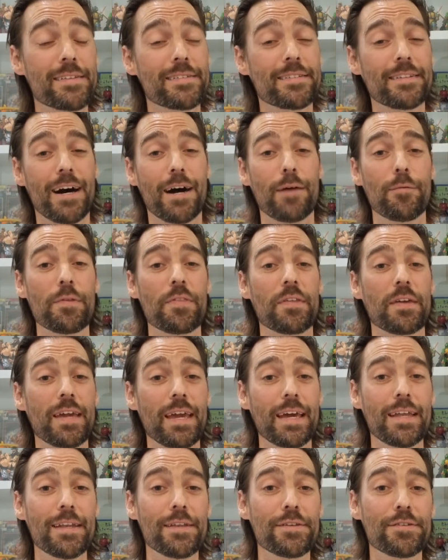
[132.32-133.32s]
to start with the
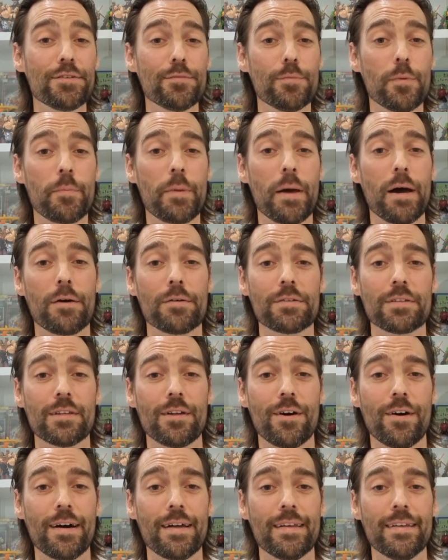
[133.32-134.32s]
Kenner Superpowers
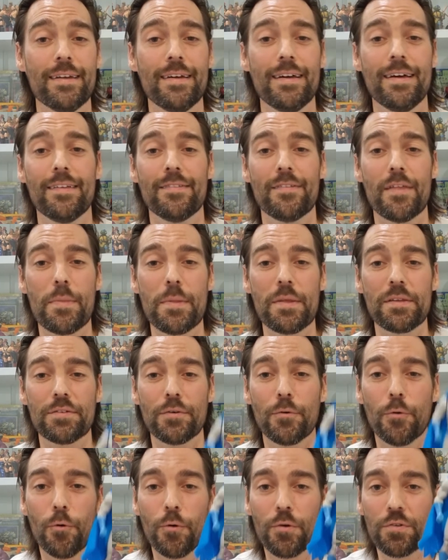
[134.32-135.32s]
line than
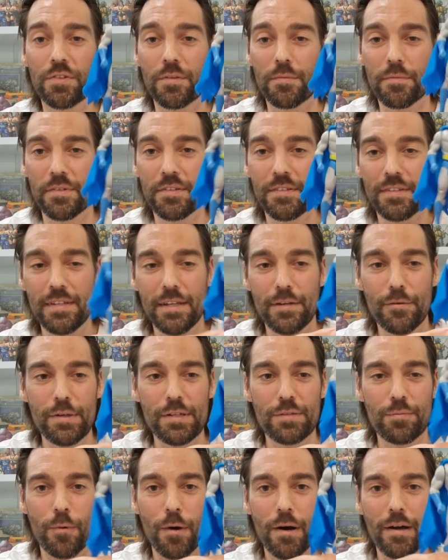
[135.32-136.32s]
this awesome
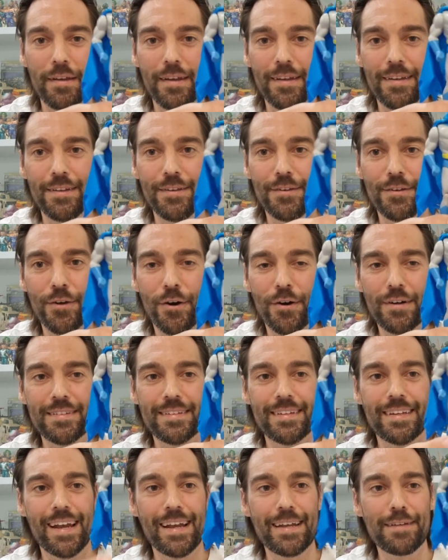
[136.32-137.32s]
Series 1
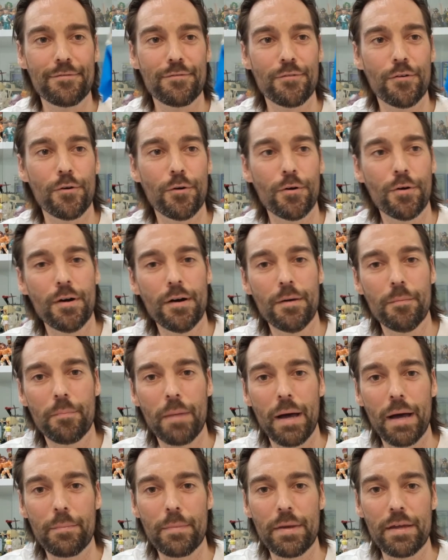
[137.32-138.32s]
1984
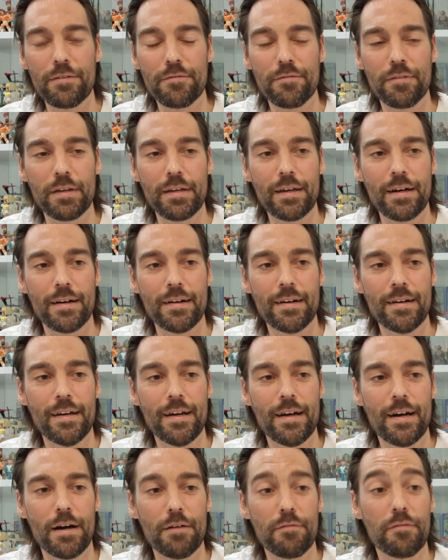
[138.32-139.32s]
Batman figure?
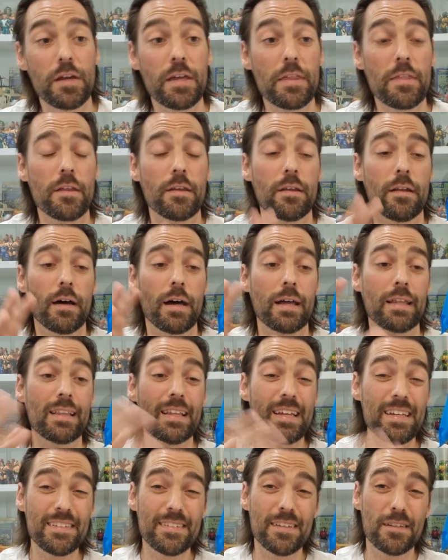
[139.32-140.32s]
A figure that, at
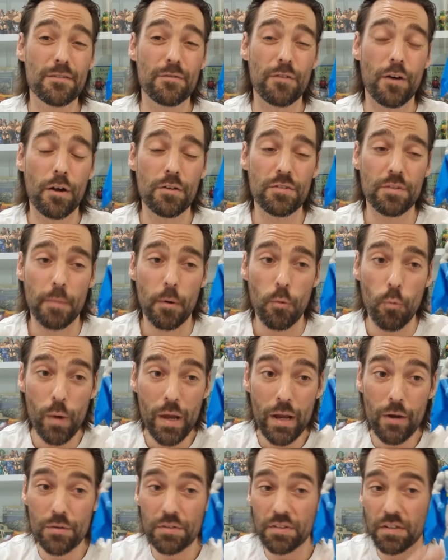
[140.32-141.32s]
least as far as I'm
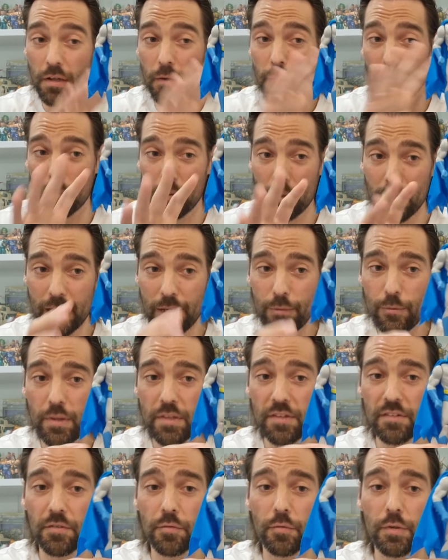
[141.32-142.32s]
aware, is complete with
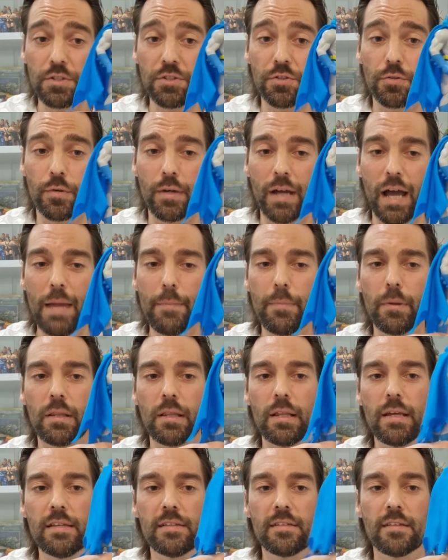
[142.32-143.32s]
his original cape, at
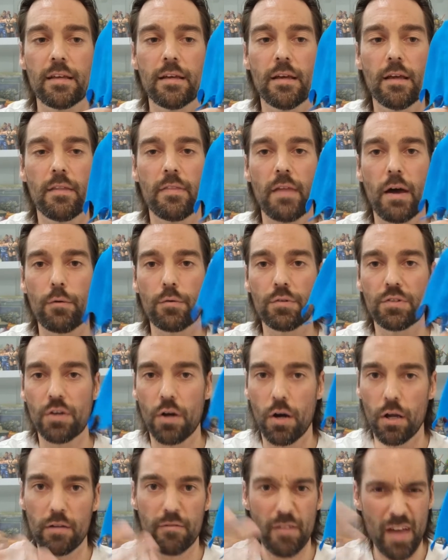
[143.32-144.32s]
least that was
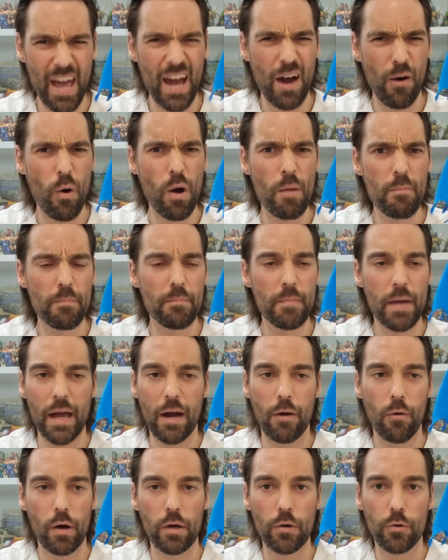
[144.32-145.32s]
kind of how I
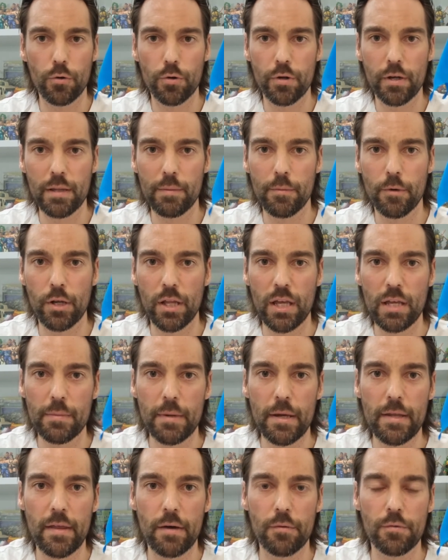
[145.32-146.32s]
how I ordered him on
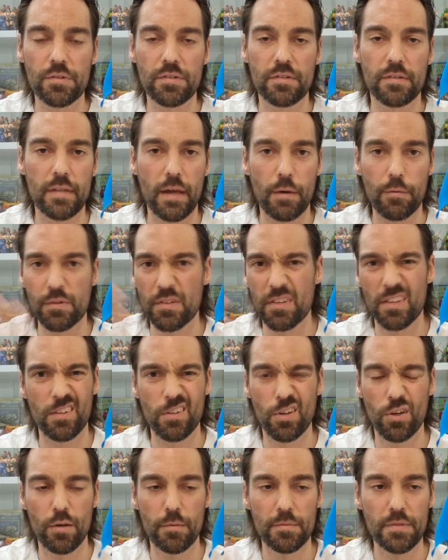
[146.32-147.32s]
eBay. That was that was the
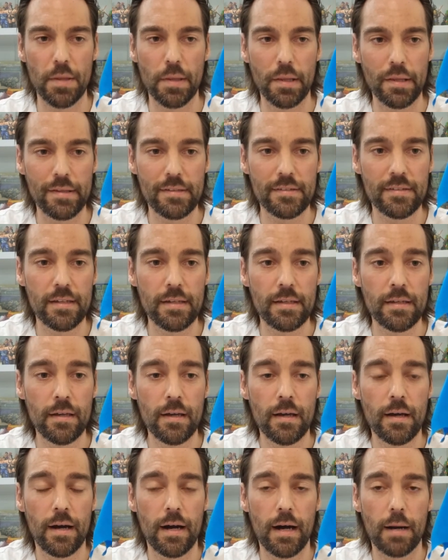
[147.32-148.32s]
terms of the listing.
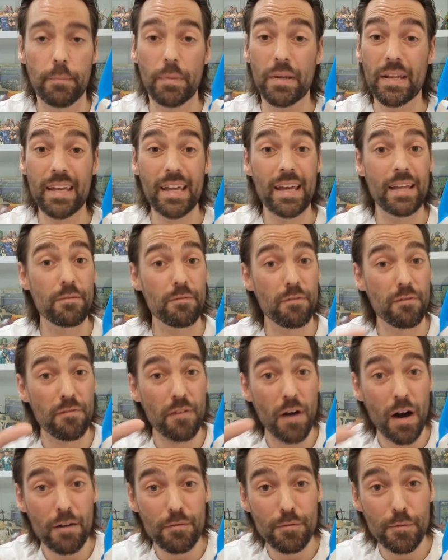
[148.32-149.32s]
Uh, but again,
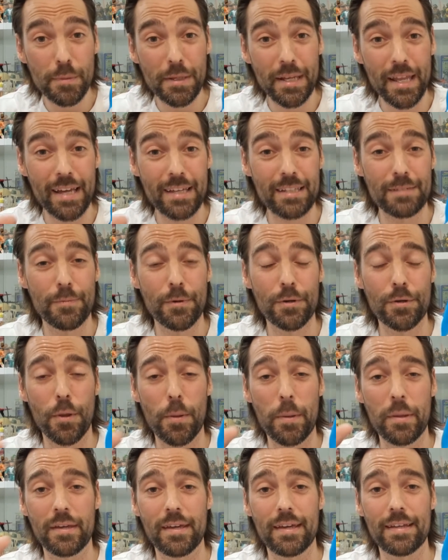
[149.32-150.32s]
far from an expert
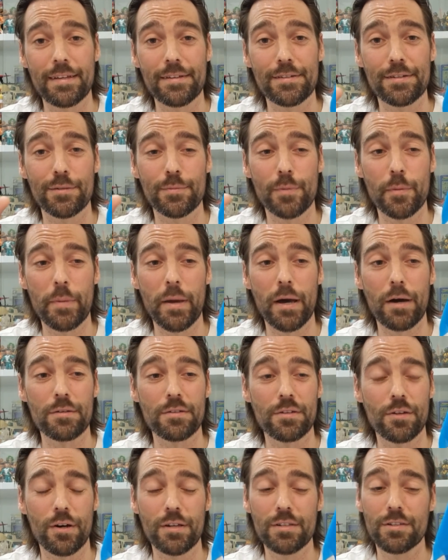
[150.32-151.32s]
on the Kenner
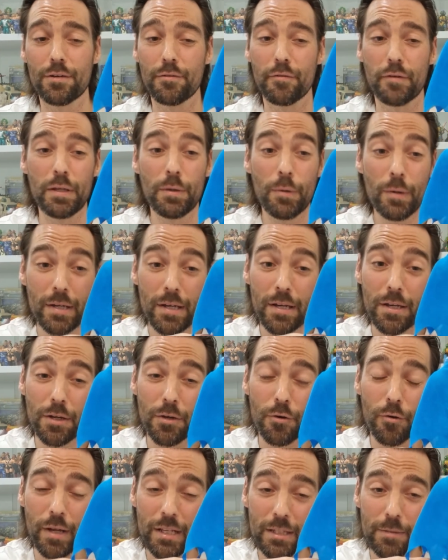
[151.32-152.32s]
Superpowers line. So if anyone can
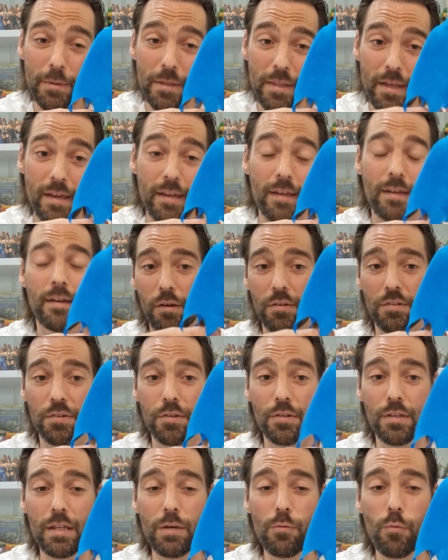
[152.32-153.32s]
correct me there, I
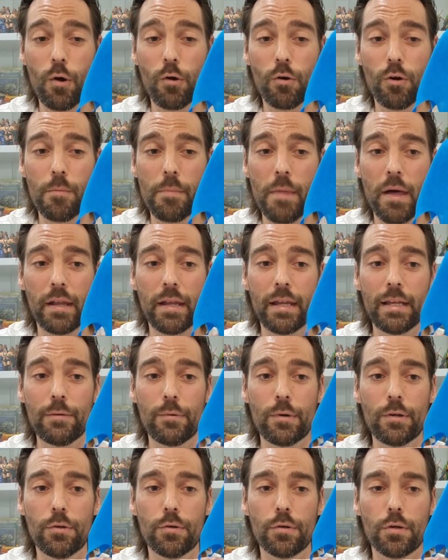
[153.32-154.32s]
certainly welcome that.
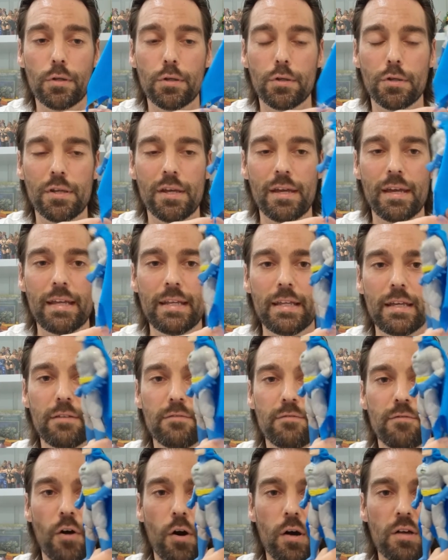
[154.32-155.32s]
Anyone who can share any
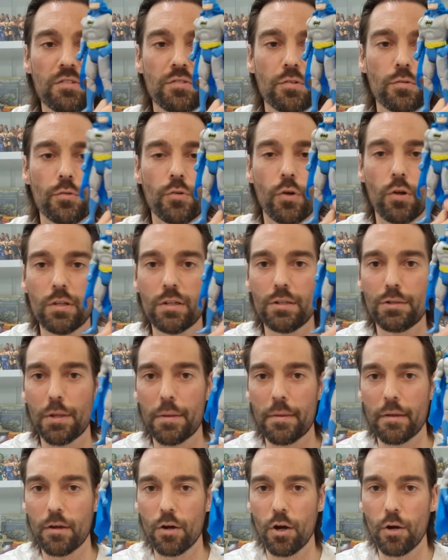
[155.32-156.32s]
advice or knowledge
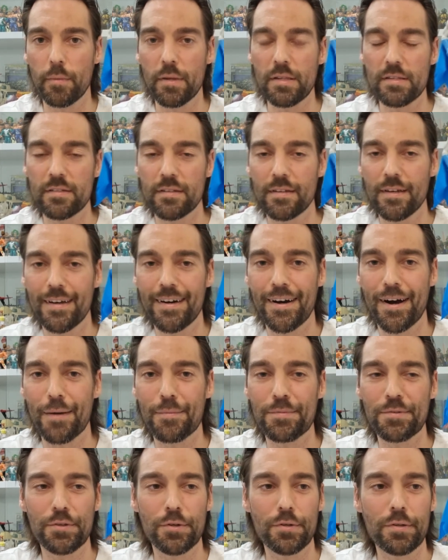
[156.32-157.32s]
in the comments,
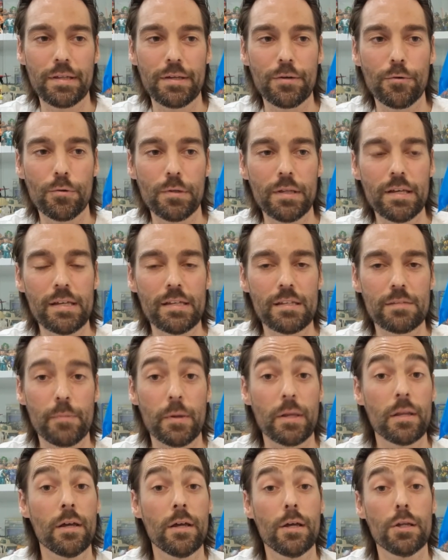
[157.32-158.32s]
I'm certainly all ears.
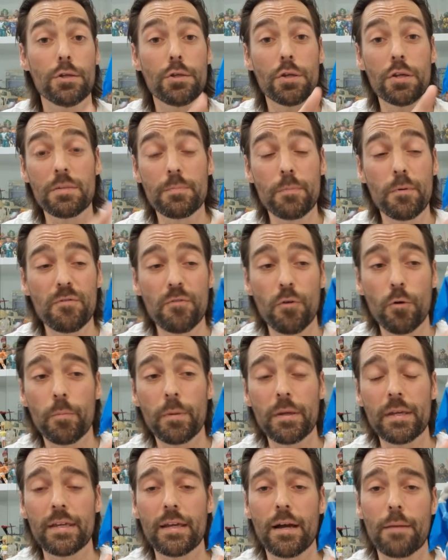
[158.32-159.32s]
But just before
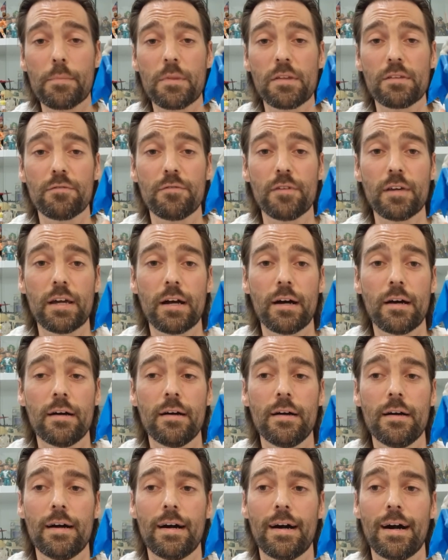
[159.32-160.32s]
picking up this figure,
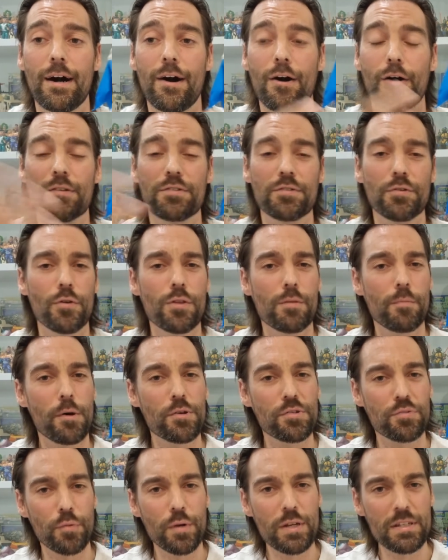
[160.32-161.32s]
uh, I saw the
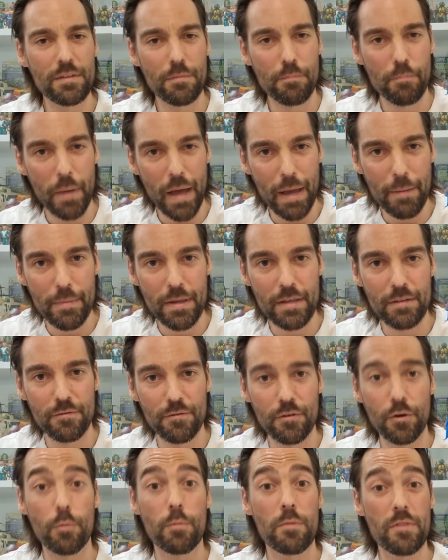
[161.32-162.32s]
most recent Batman
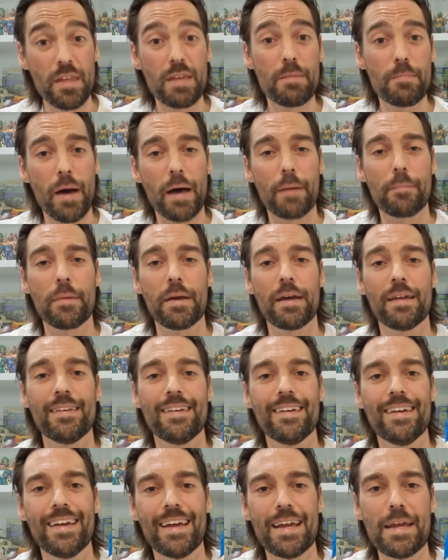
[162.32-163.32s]
film, The Batman,
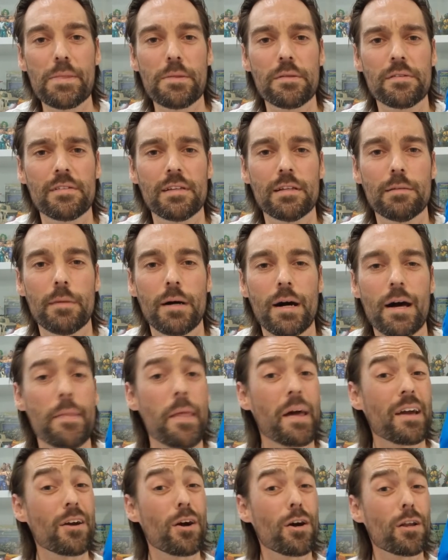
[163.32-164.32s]
in the cinema, and
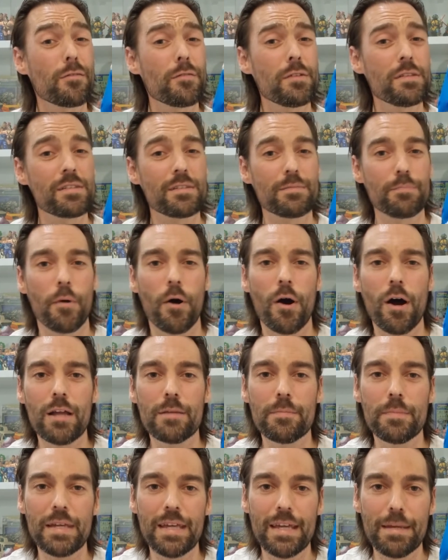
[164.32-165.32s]
that kind of
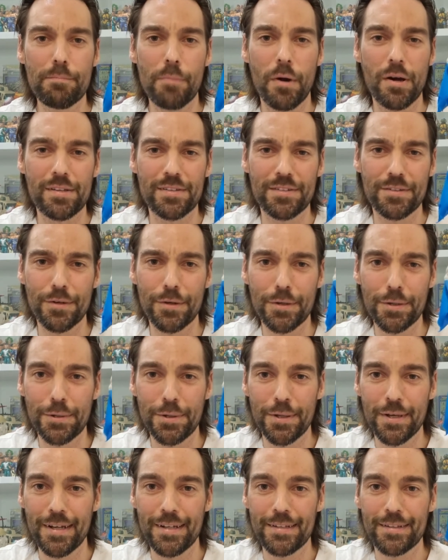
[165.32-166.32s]
inspired me in my
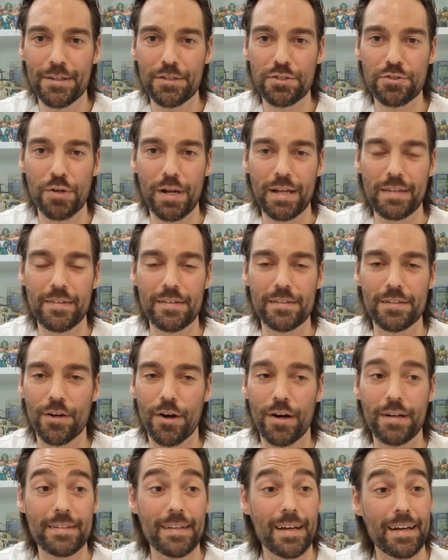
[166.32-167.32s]
search to track this
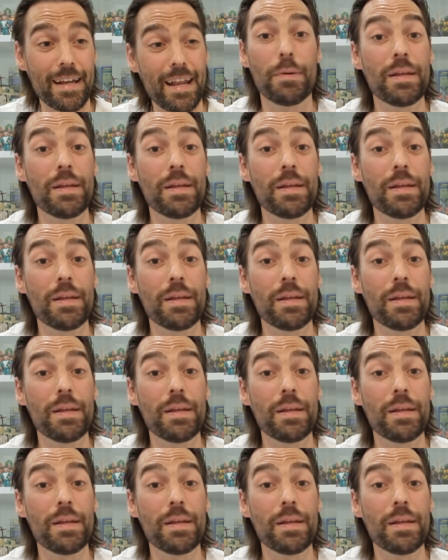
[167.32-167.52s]
guy down.